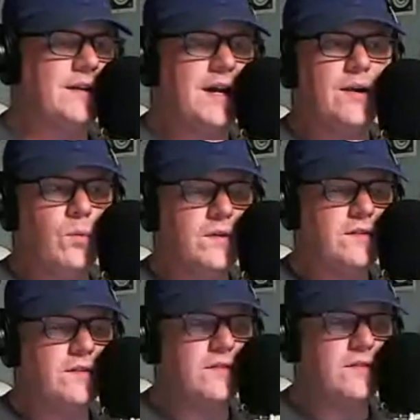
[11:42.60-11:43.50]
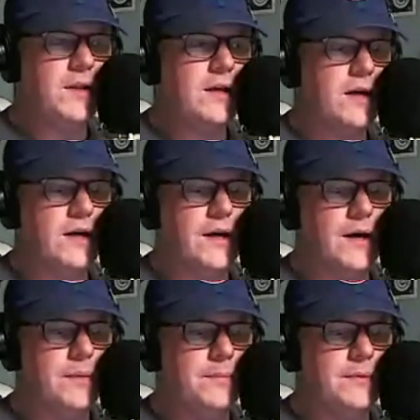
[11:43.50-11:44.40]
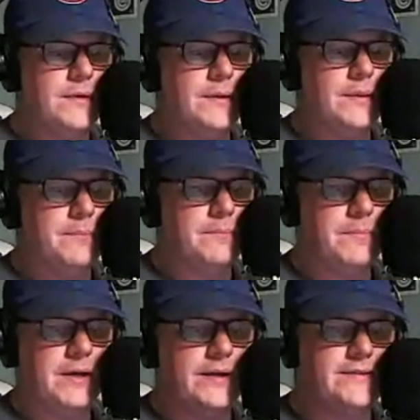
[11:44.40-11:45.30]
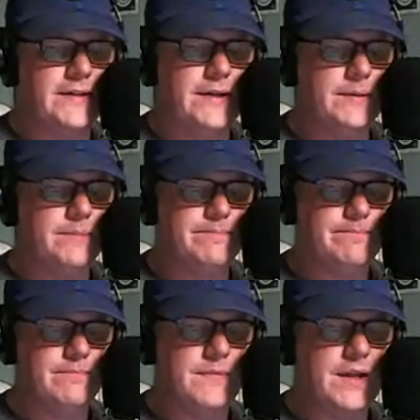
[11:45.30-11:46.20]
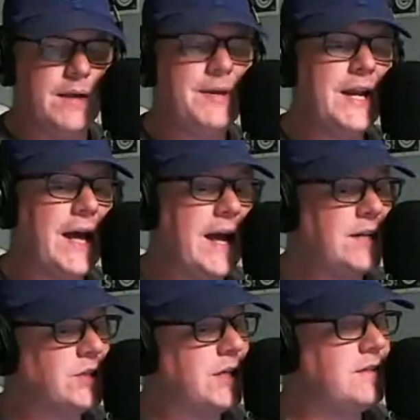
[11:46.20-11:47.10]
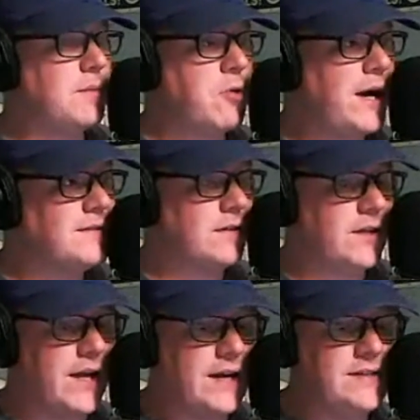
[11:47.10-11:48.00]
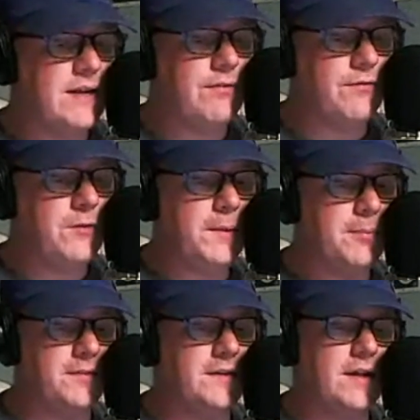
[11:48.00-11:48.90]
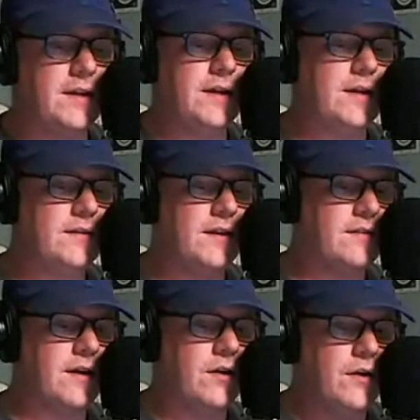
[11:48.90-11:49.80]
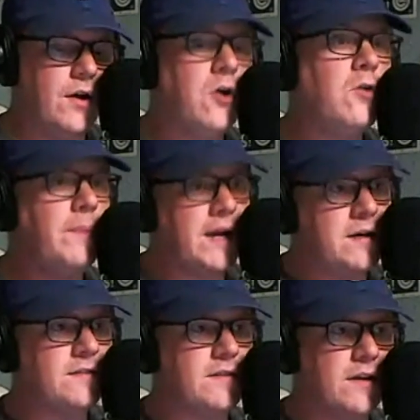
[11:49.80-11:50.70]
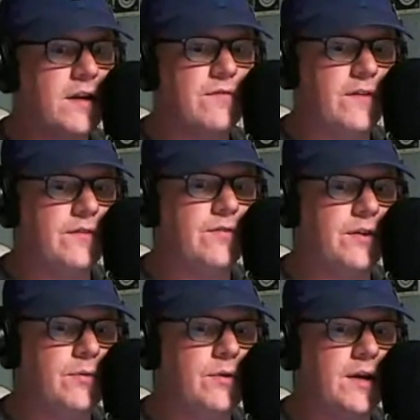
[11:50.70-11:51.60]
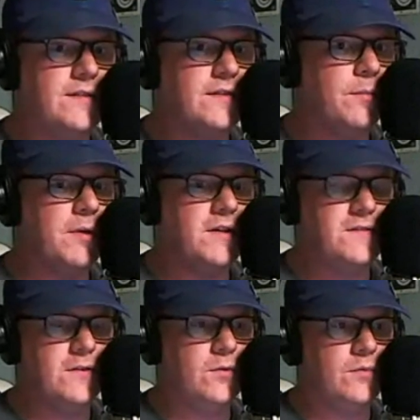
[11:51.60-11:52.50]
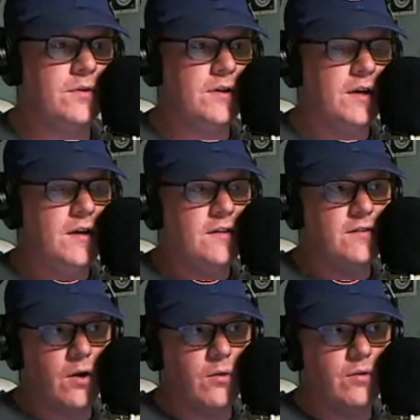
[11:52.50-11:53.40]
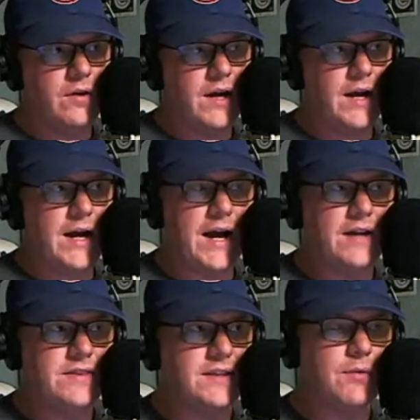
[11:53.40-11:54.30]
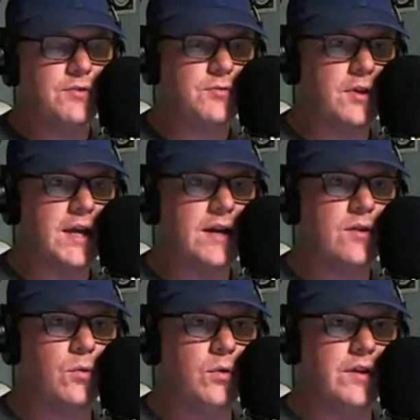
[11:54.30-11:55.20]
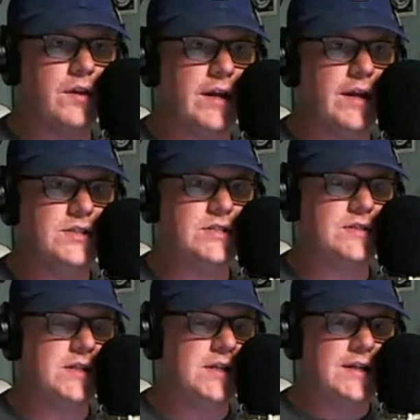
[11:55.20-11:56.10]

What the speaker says: it wasn't too many. But I mean, actually, surprisingly, I did have a few people say like things like, "Oh man, it's gonna get fun for you guys here pretty soon." So I thought that was really kind of cool that like just